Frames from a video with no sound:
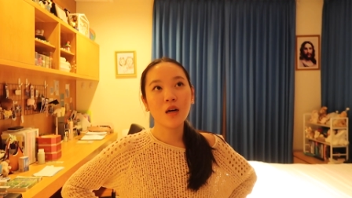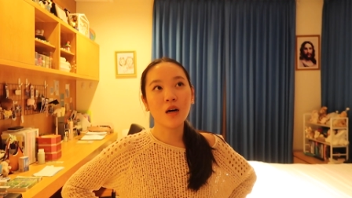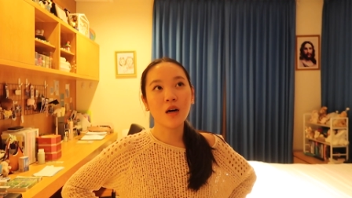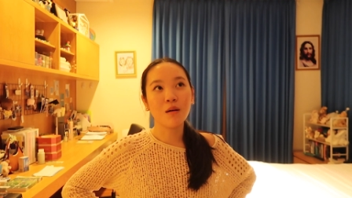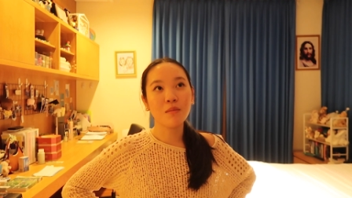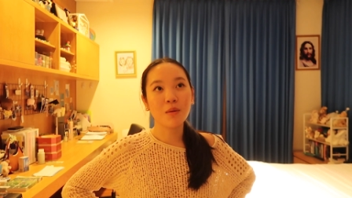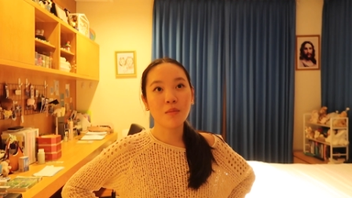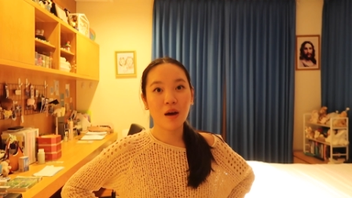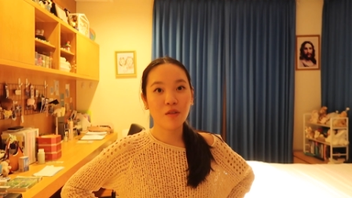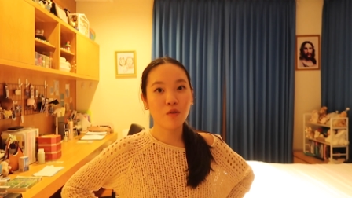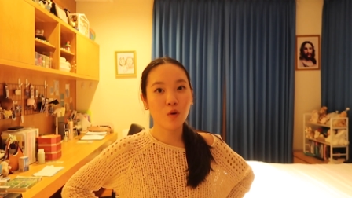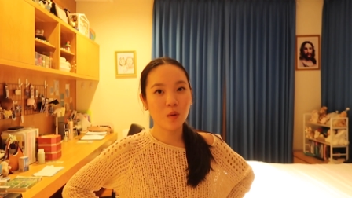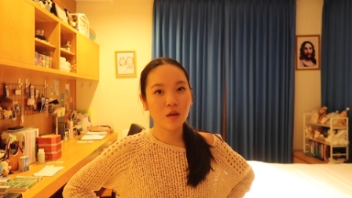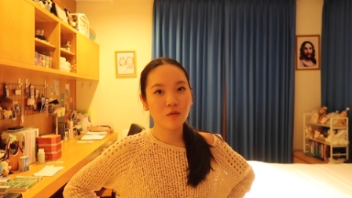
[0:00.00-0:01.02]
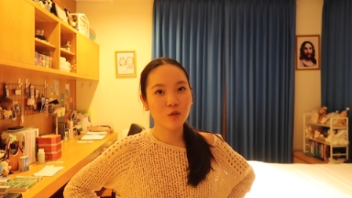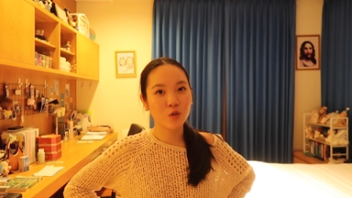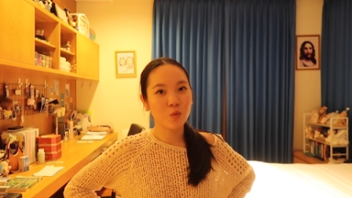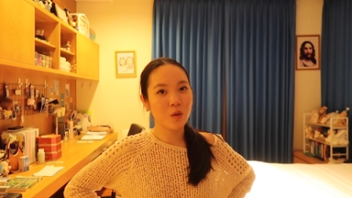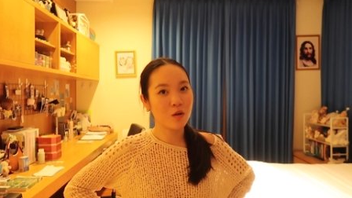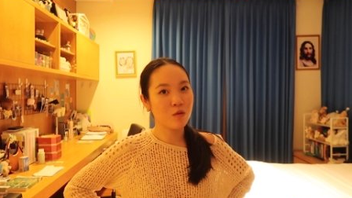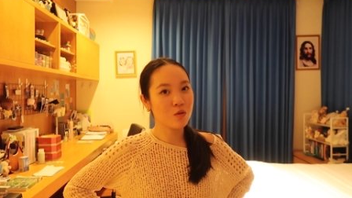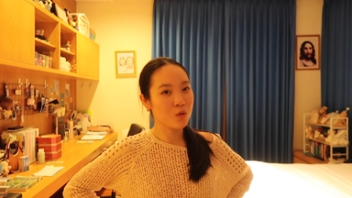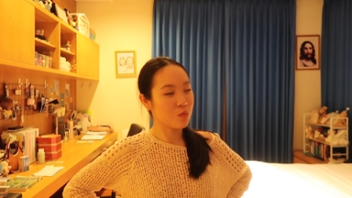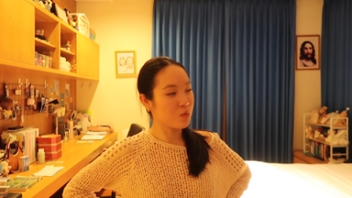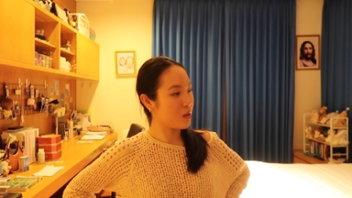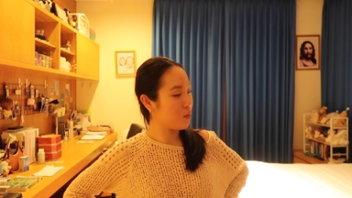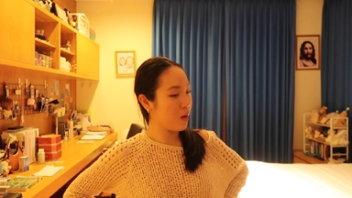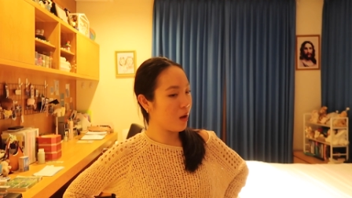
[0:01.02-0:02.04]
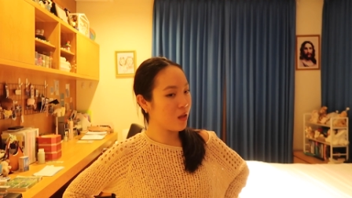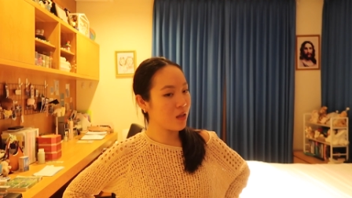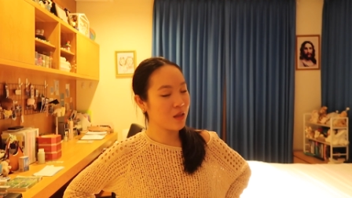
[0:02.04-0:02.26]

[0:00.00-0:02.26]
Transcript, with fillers: um, the math formative, which went also really well,